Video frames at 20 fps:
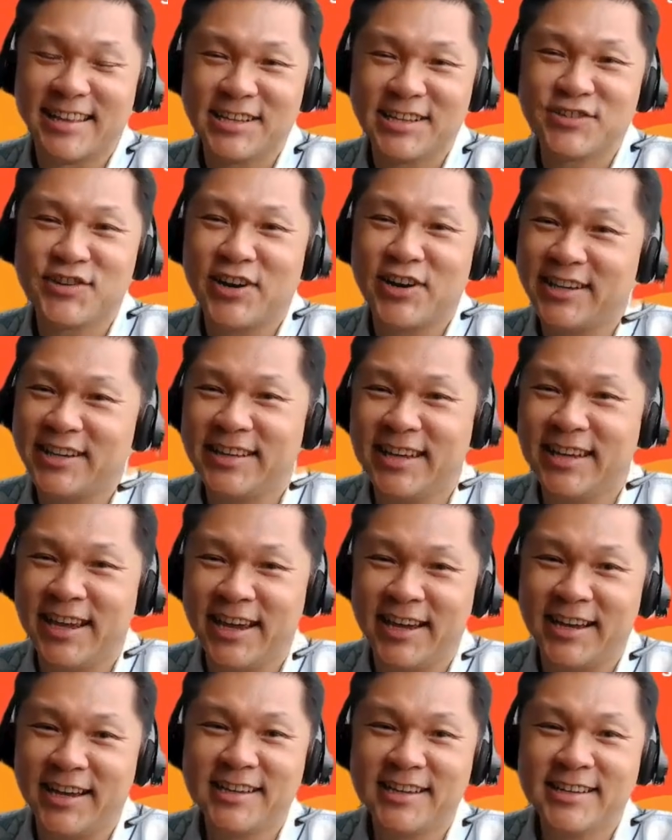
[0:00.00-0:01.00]
That's right.
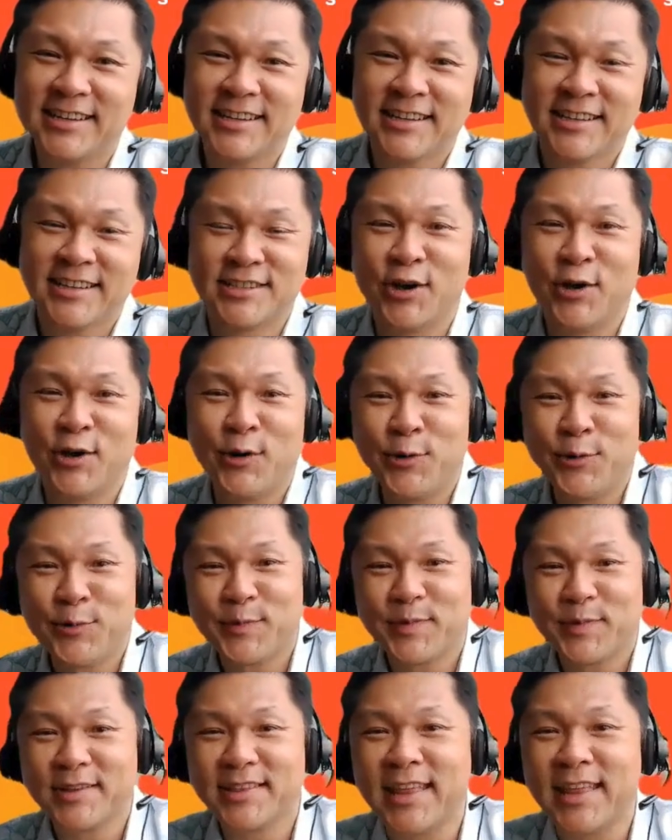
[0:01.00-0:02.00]
Yeah.
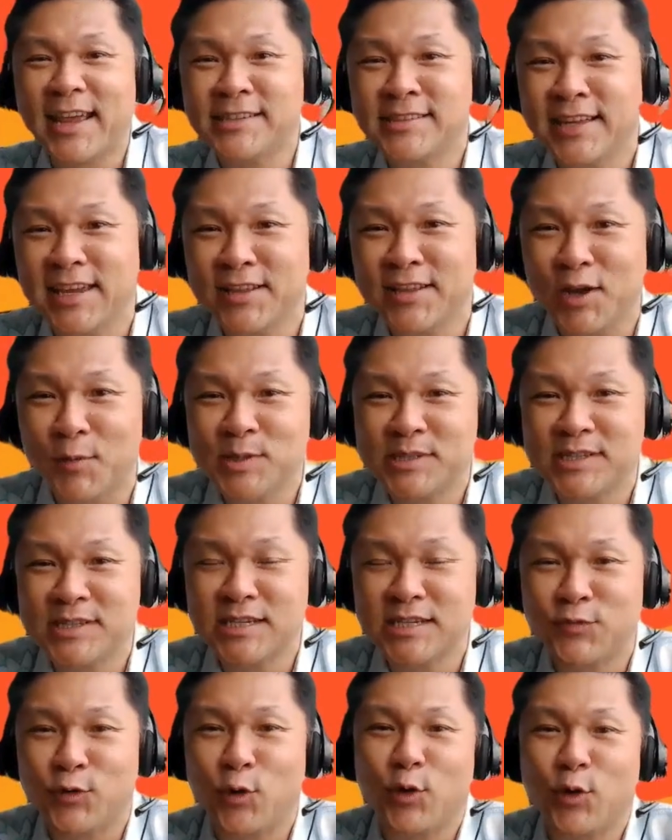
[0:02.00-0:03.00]
So thanks again, Thomas.
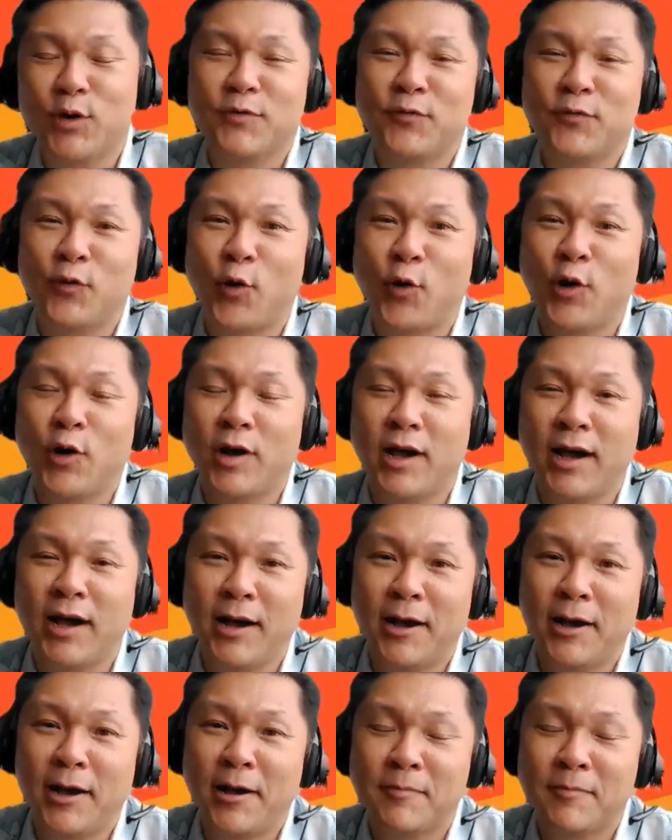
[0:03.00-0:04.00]
Thanks for
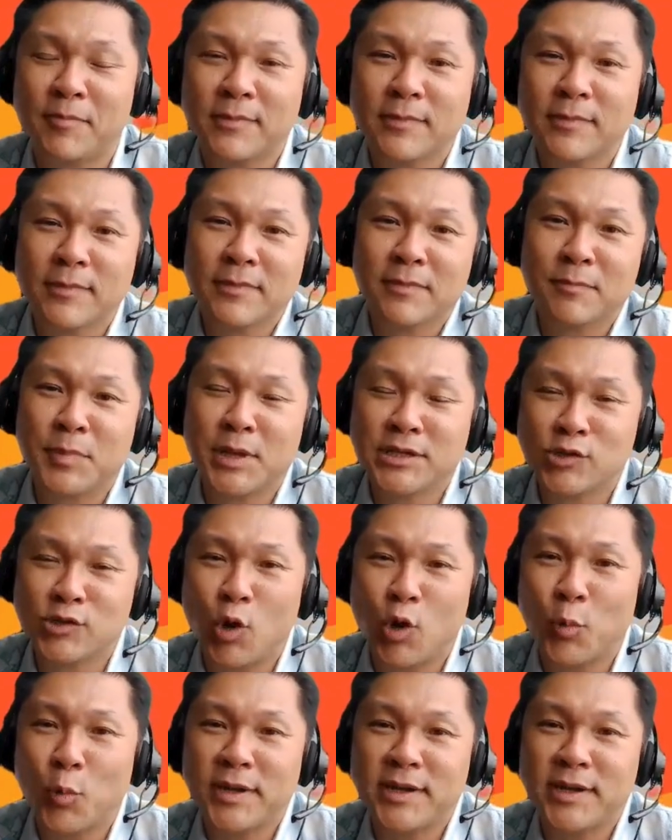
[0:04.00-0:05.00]
being
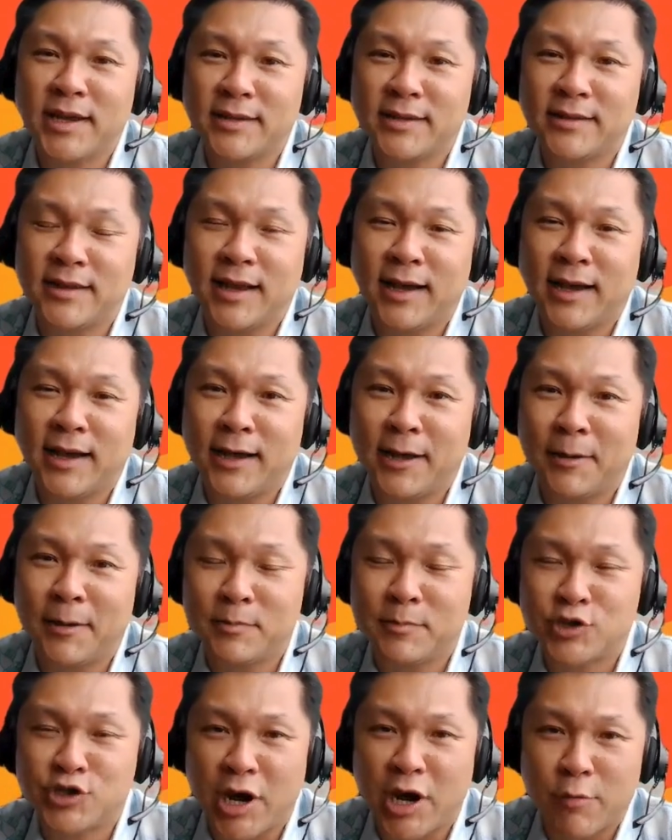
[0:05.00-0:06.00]
so open and
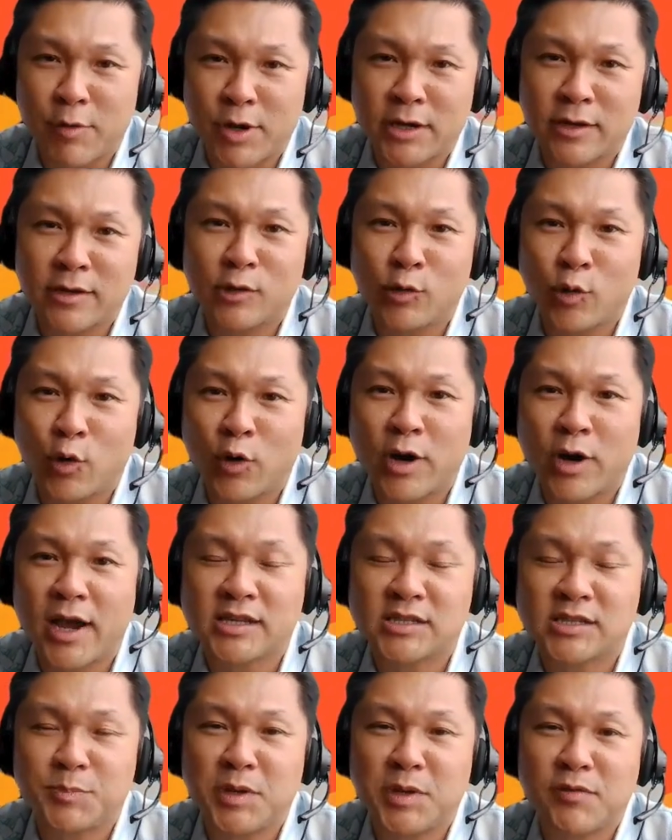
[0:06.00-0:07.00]
sharing your
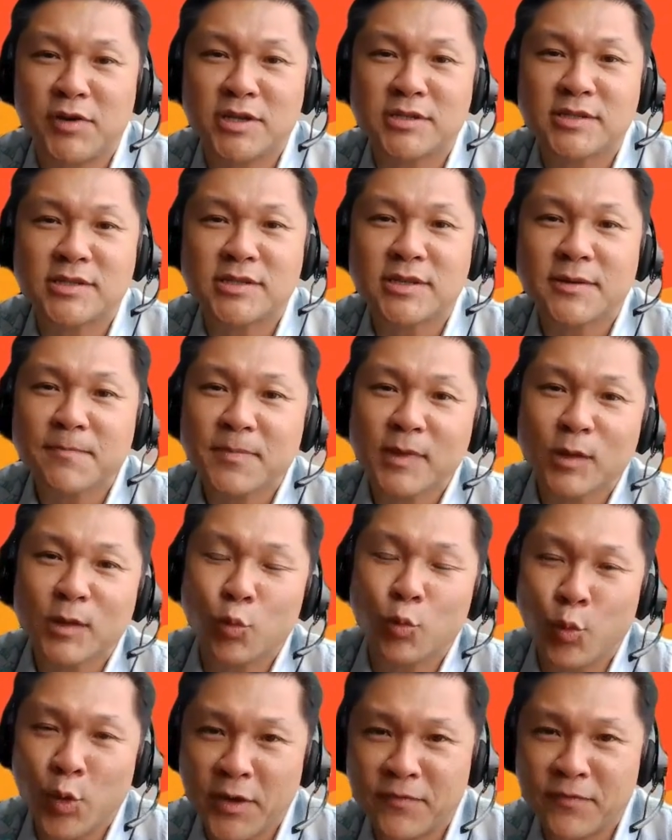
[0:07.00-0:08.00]
experience
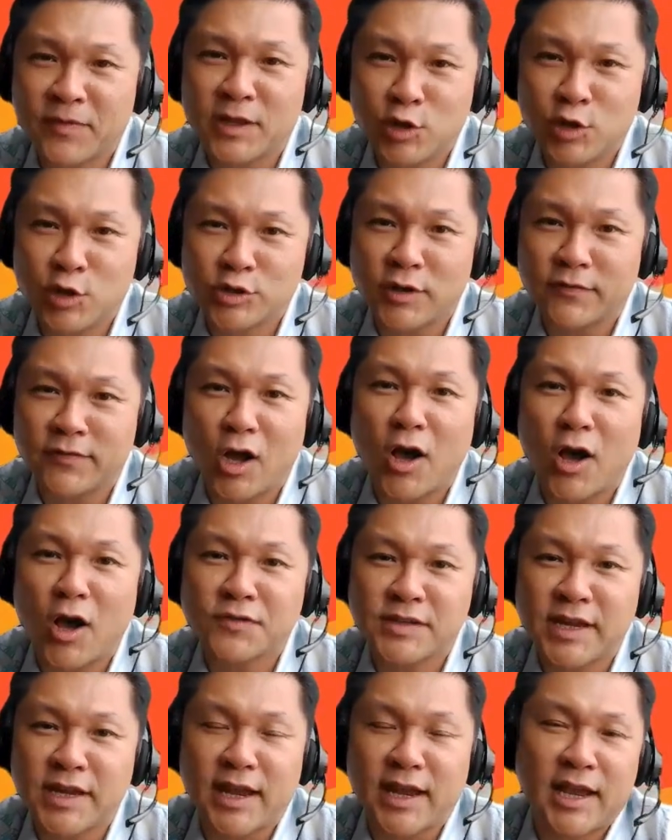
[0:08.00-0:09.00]
with the use of the
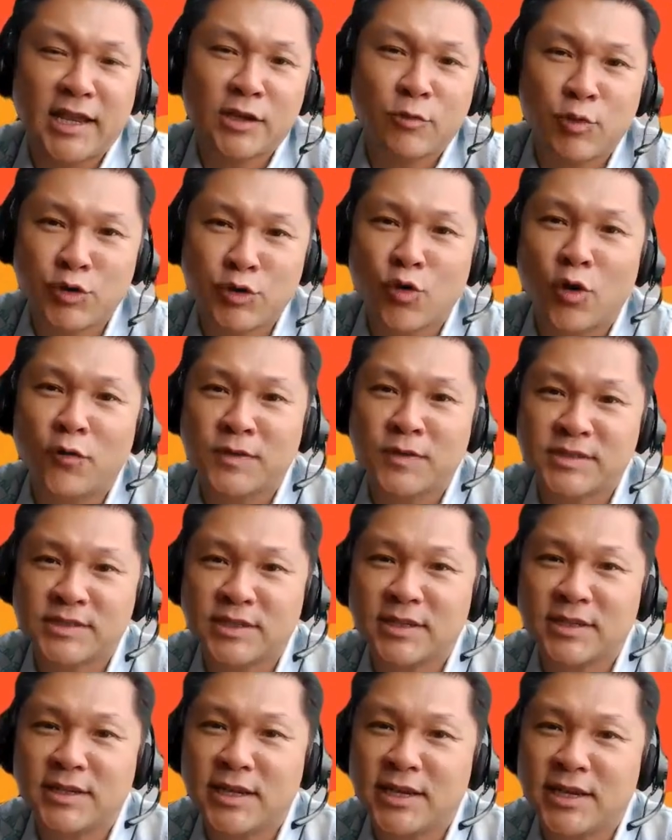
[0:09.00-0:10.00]
offset and the withdrawal
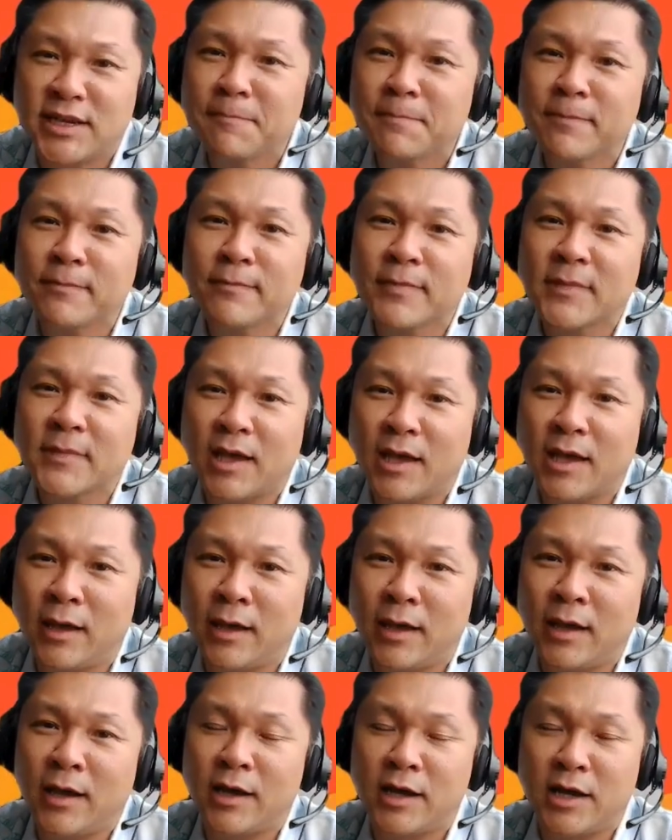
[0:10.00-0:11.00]
facility
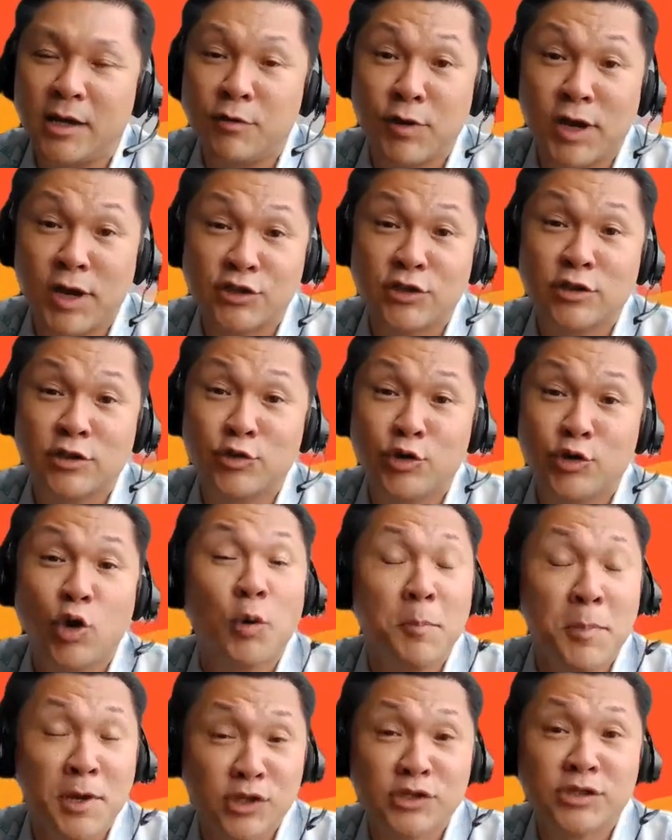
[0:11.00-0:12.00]
in relation to
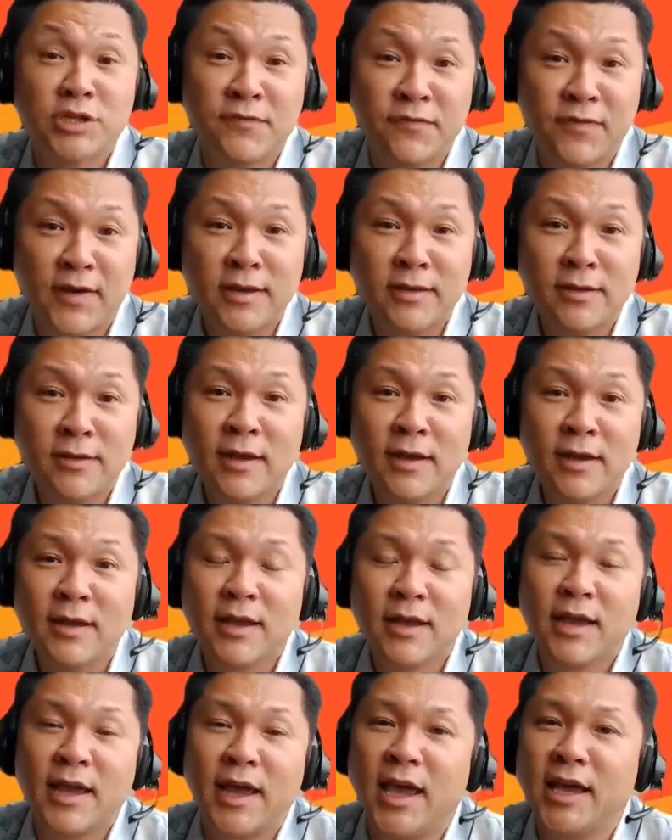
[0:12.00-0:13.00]
your emergency fund,
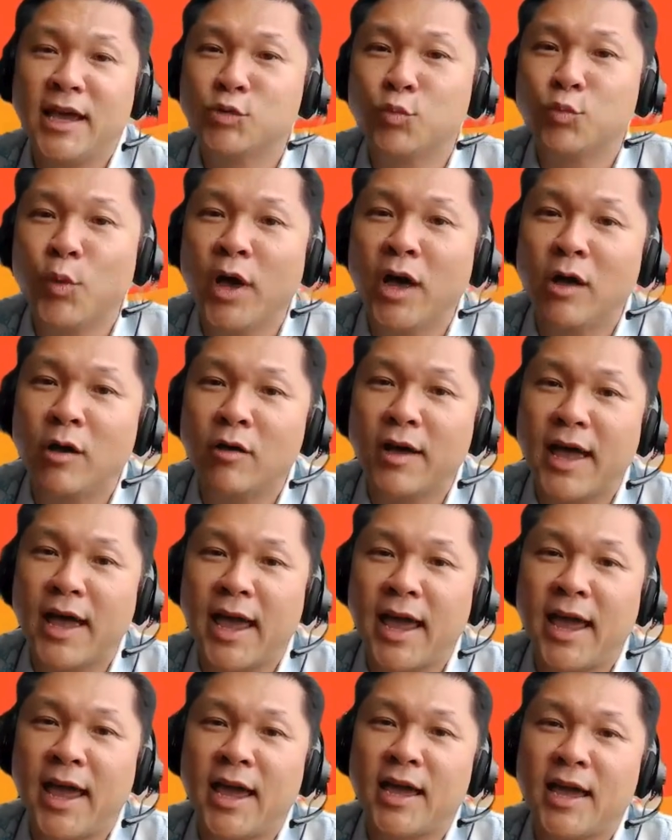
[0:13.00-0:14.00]
as well
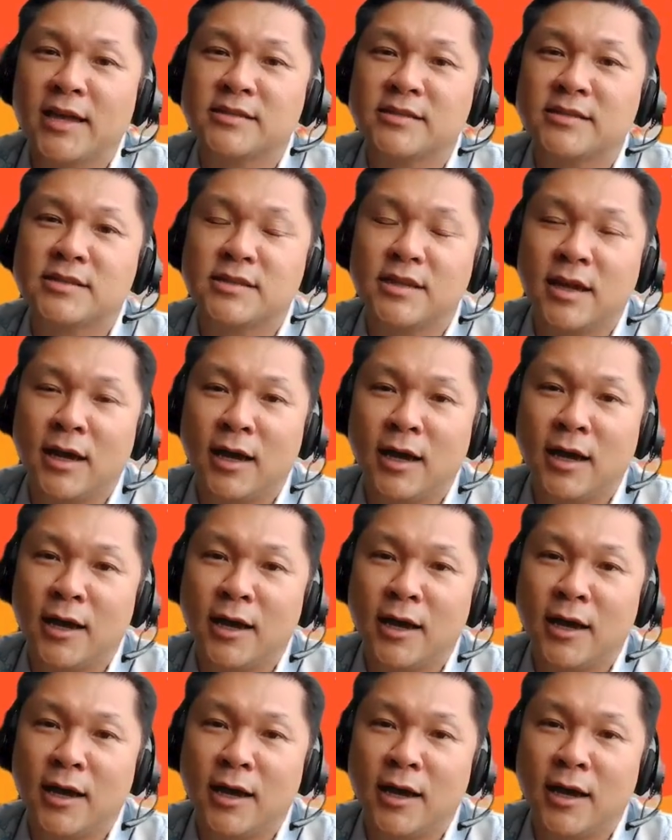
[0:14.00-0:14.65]
as